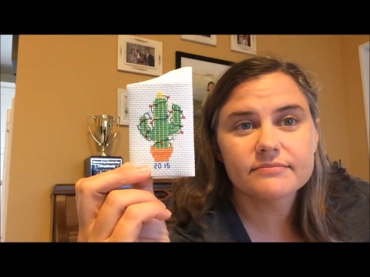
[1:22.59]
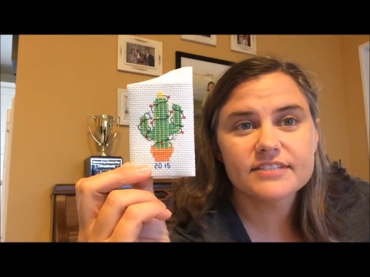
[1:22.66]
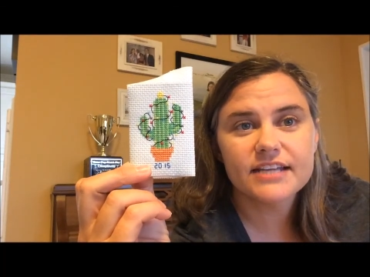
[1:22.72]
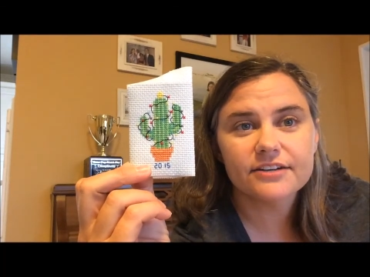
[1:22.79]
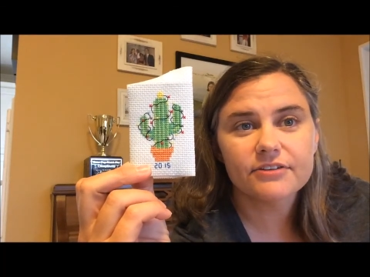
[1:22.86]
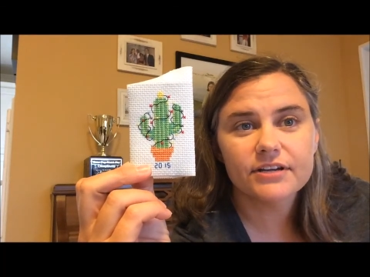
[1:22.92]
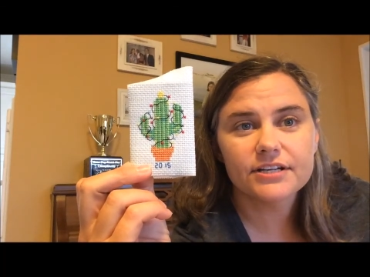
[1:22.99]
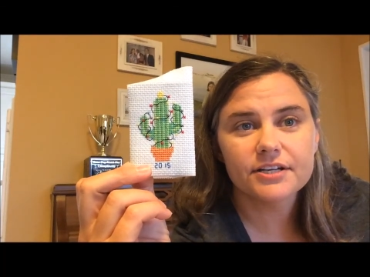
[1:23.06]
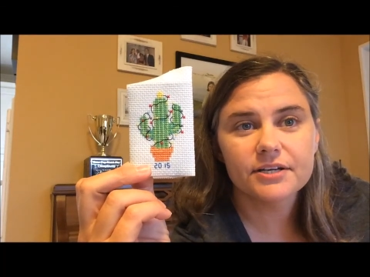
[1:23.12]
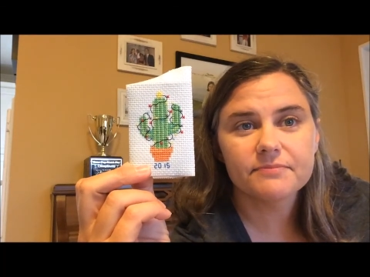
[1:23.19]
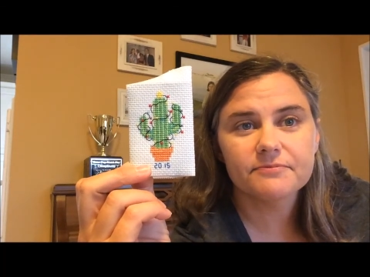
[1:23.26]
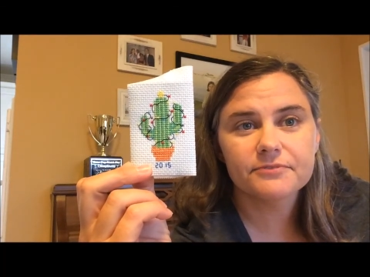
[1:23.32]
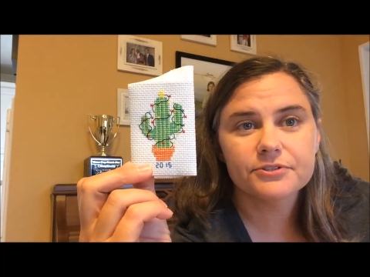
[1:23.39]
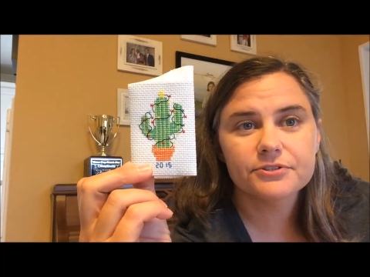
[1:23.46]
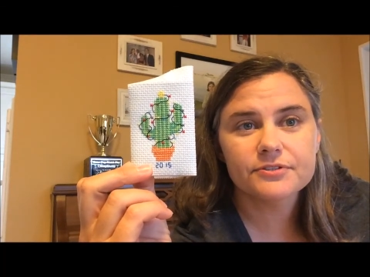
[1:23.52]
decorated
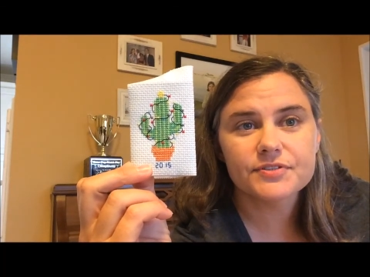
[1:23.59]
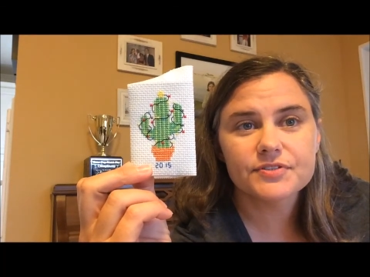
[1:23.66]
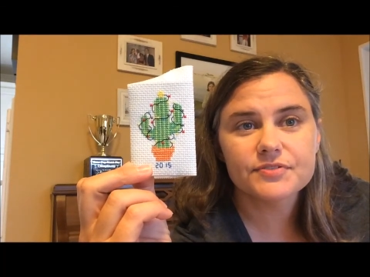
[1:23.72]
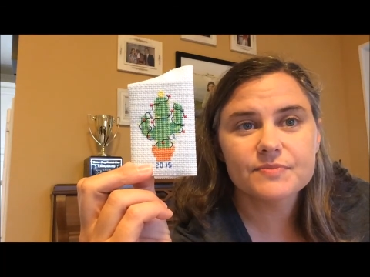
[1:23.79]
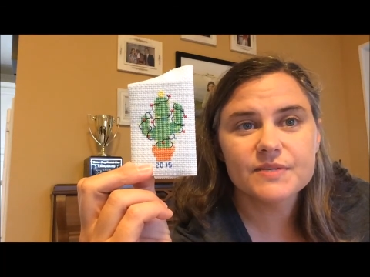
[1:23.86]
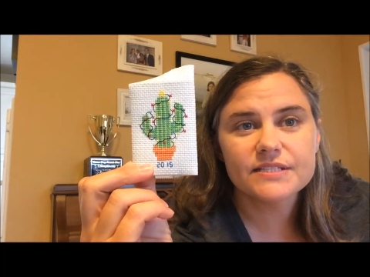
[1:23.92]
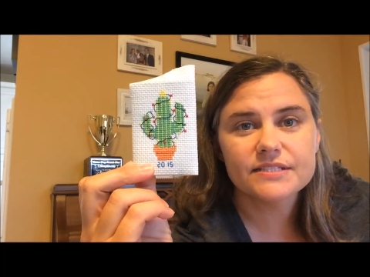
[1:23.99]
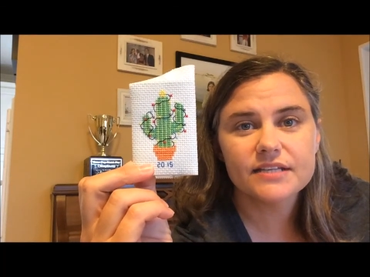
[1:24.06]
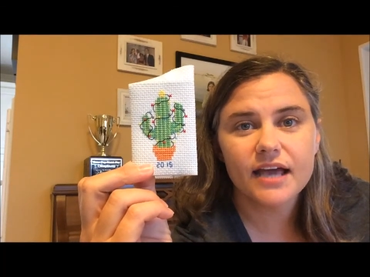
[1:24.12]
up for Christmas.